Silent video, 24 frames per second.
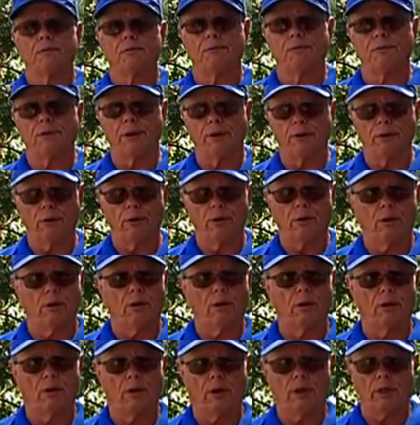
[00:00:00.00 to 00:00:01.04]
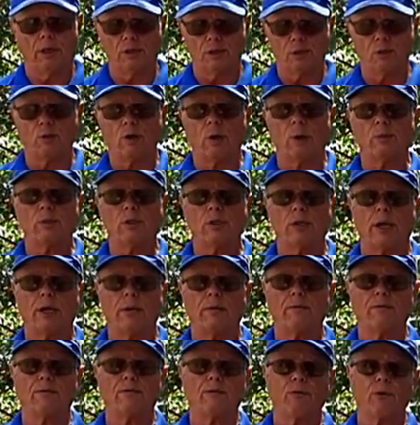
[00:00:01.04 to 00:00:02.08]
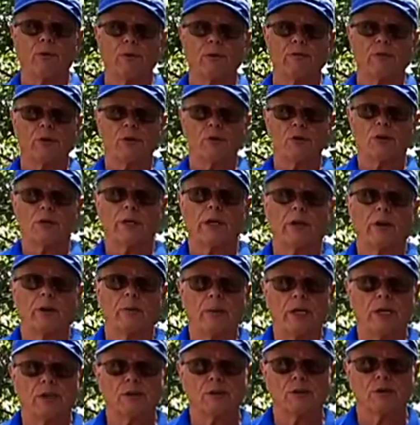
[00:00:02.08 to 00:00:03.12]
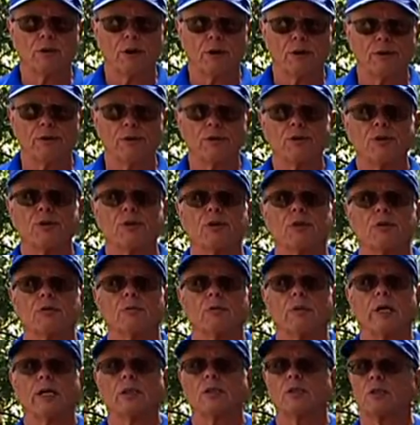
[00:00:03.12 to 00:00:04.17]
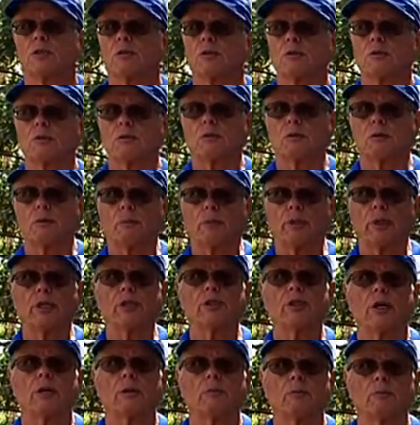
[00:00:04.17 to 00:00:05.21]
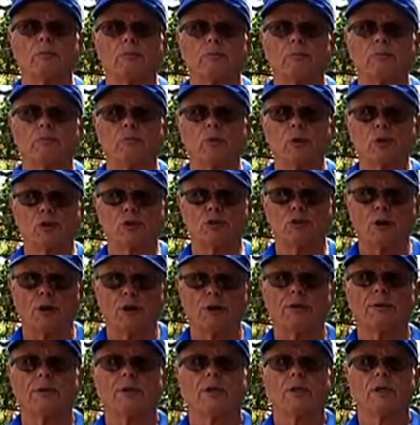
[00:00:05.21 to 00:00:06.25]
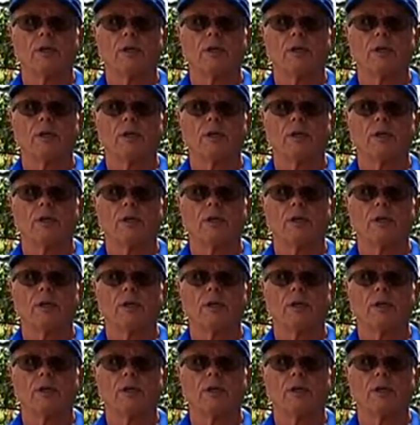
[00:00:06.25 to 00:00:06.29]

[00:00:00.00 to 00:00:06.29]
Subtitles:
There is a website for the Ventura County Master Gardeners. That's the place I would start.